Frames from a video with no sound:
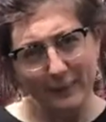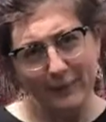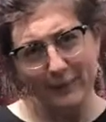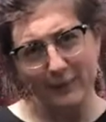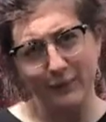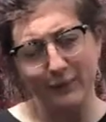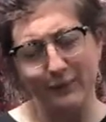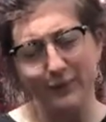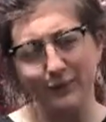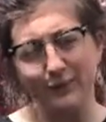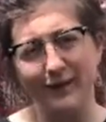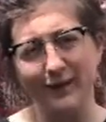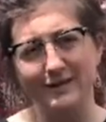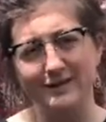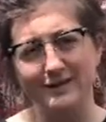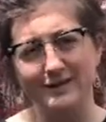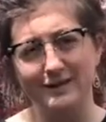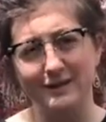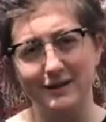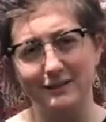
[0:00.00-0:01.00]
is we'll
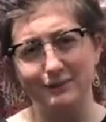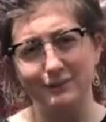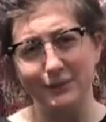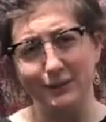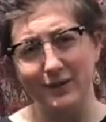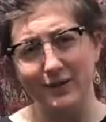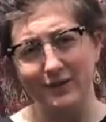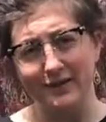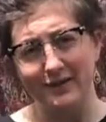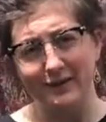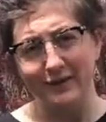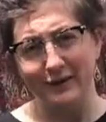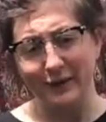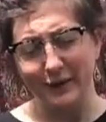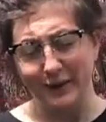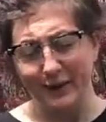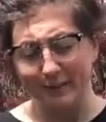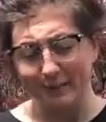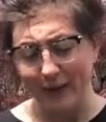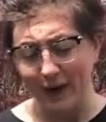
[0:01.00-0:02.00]
want to moisten
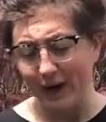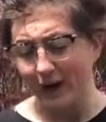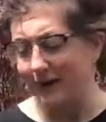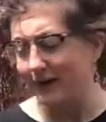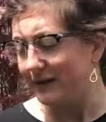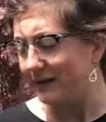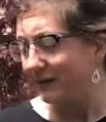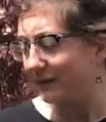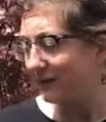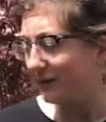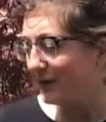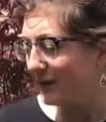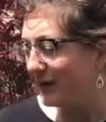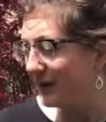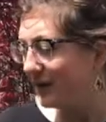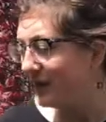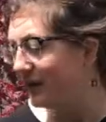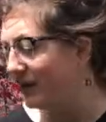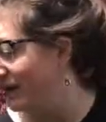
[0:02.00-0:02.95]
our potting soil.